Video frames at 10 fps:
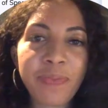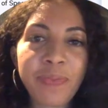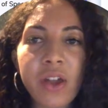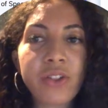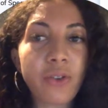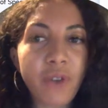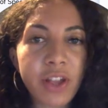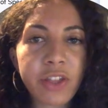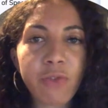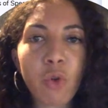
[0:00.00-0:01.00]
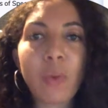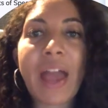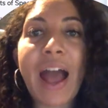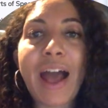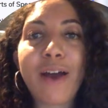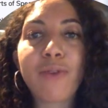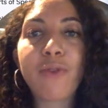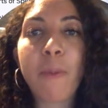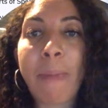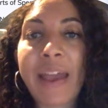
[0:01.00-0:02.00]
So first of all, we have
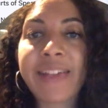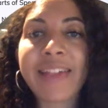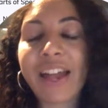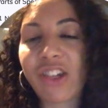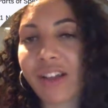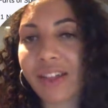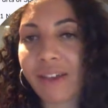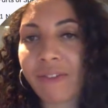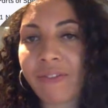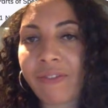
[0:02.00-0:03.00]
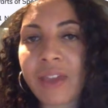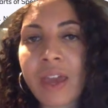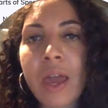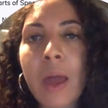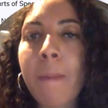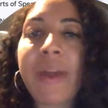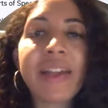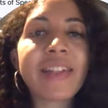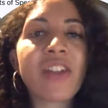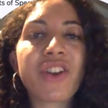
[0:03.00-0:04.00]
base adjectives.
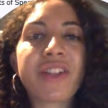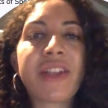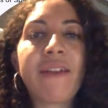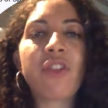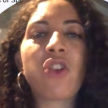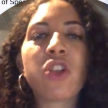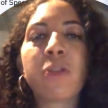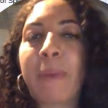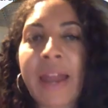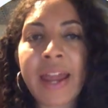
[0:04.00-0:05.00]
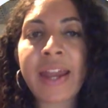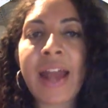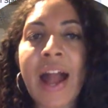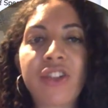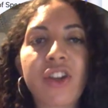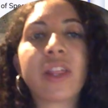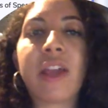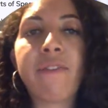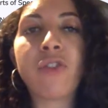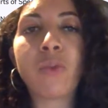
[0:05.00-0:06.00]
Base adjectives are just plain
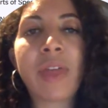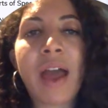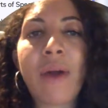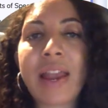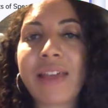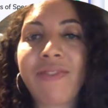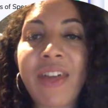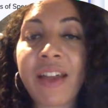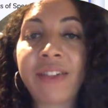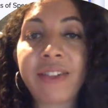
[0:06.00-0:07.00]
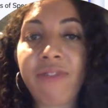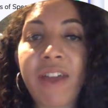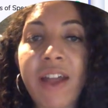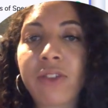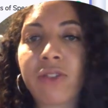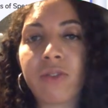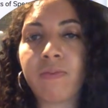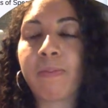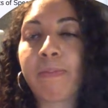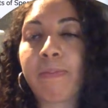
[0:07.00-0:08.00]
adjectives without anything suffix,
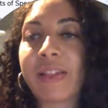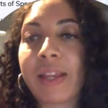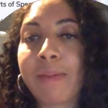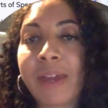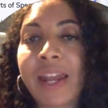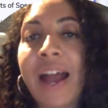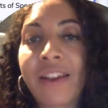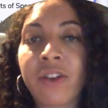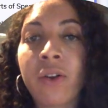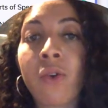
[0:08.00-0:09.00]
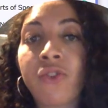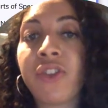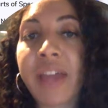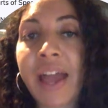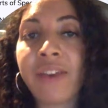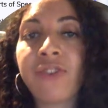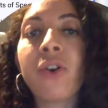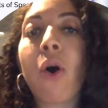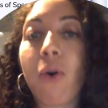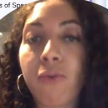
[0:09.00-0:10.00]
basically meaning adding it onto the end
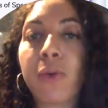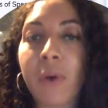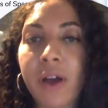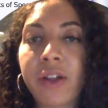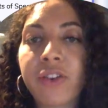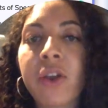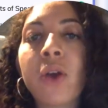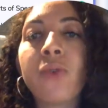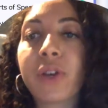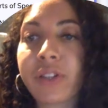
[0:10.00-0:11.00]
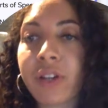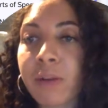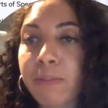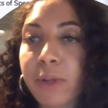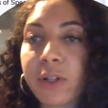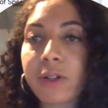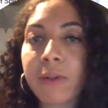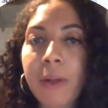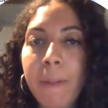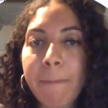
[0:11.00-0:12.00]
of the word. For
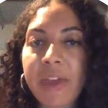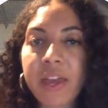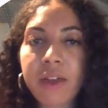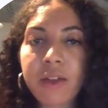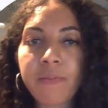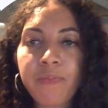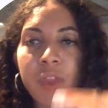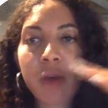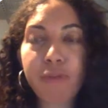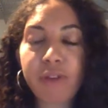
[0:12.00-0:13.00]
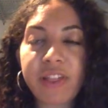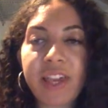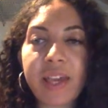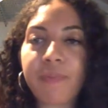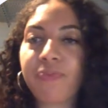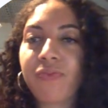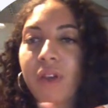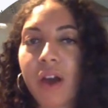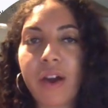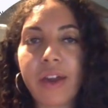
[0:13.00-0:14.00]
example, big, pretty,
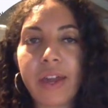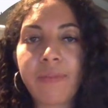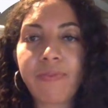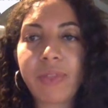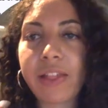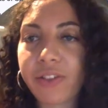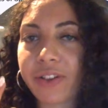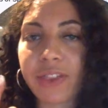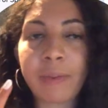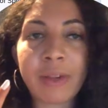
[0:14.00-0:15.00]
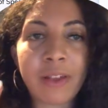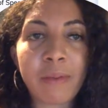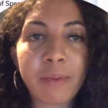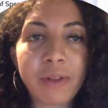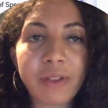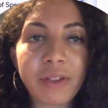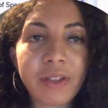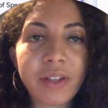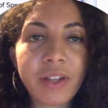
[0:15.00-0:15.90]
high. Let's look at some examples.